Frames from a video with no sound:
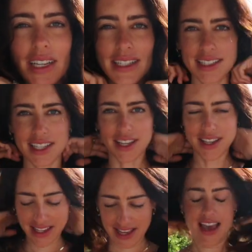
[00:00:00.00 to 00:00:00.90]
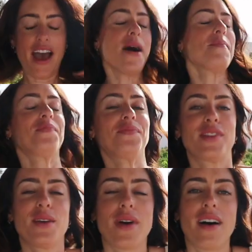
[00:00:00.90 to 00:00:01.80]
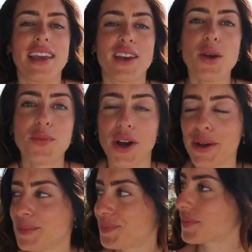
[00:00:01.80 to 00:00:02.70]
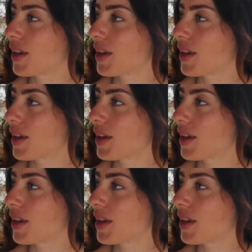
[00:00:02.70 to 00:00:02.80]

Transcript: chat to you. My GoPro